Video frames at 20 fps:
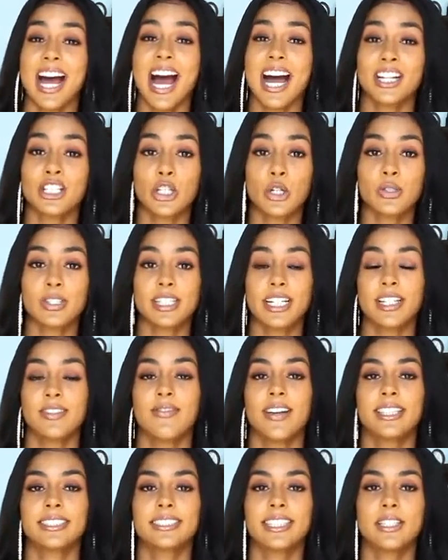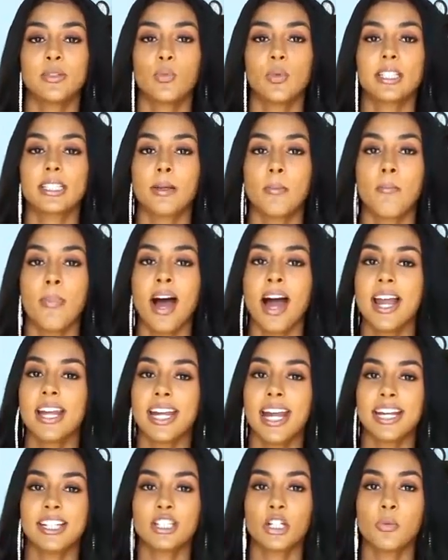that I chose to invest in was
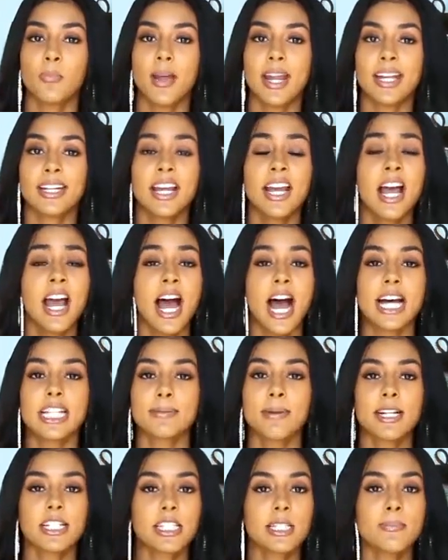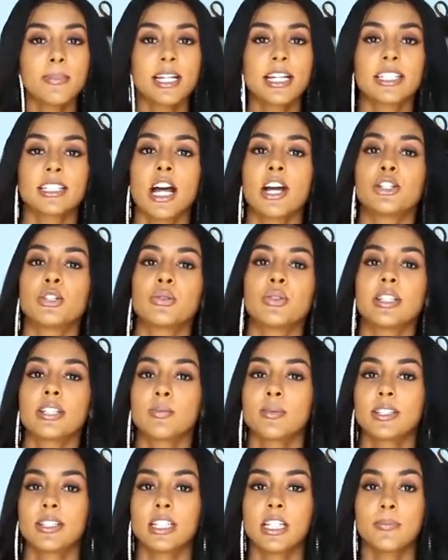buying a domain, especially because I knew
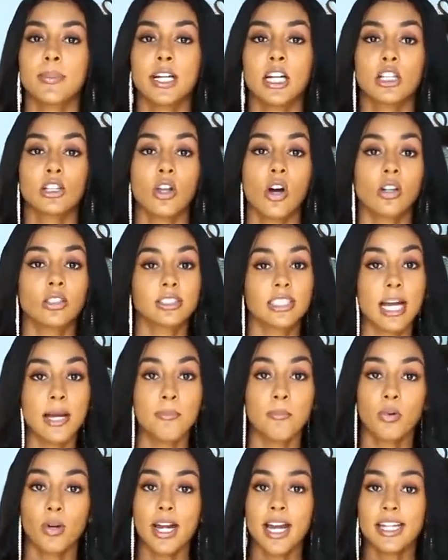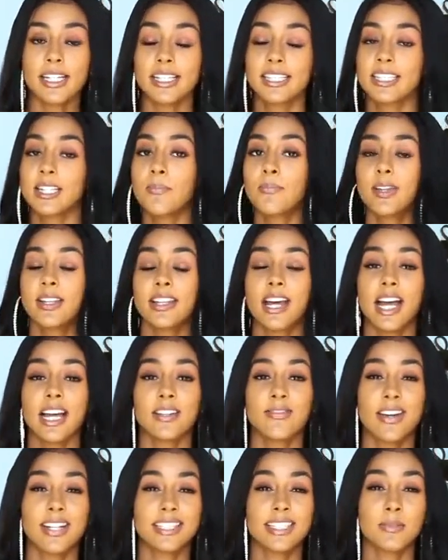this was gonna be a long time brand. It's something that I
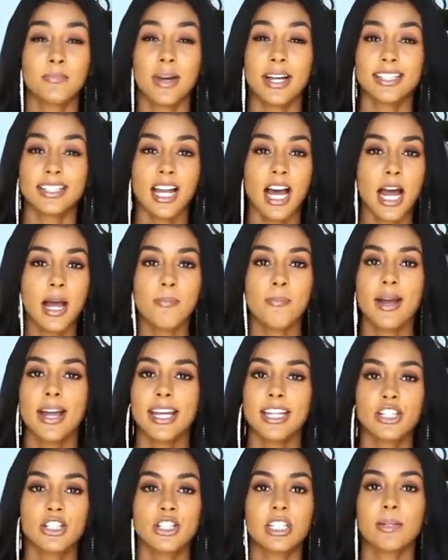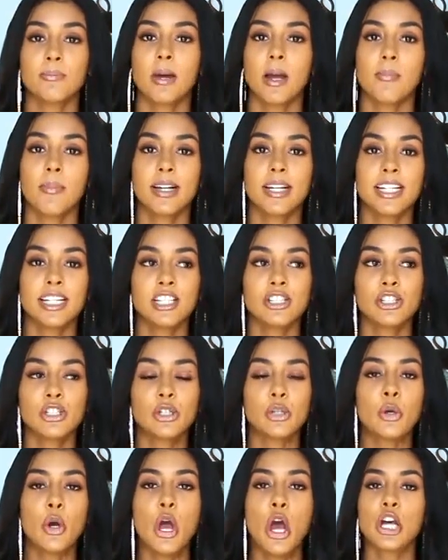invested my time, my energy, my money
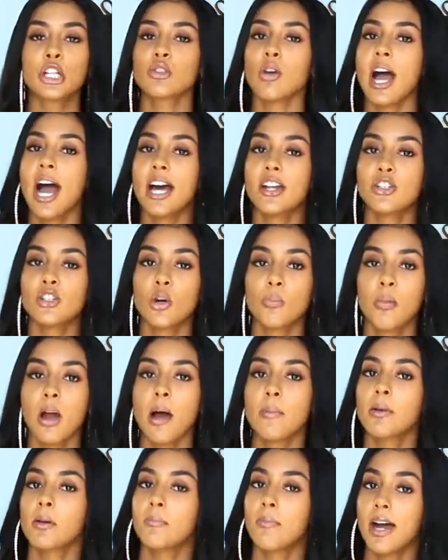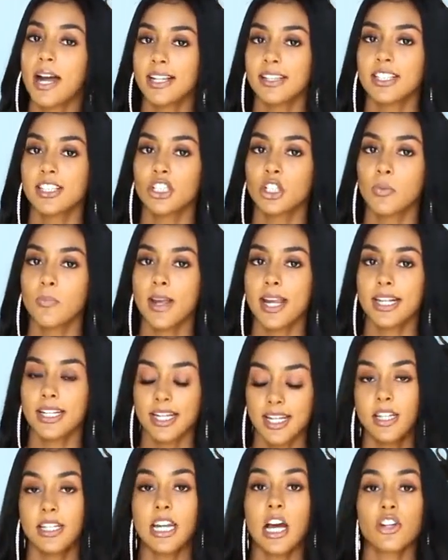into, so I had no problem buying the
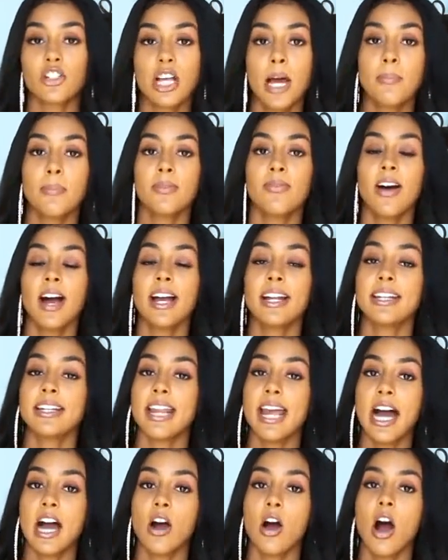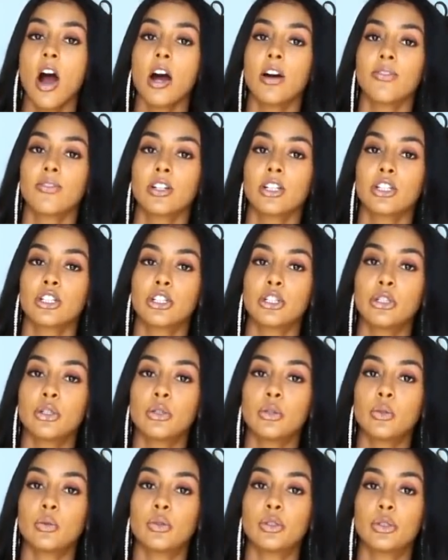domain. Now Shopify now offers
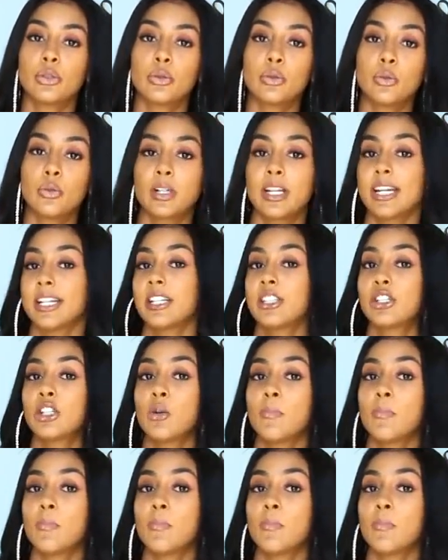you to get a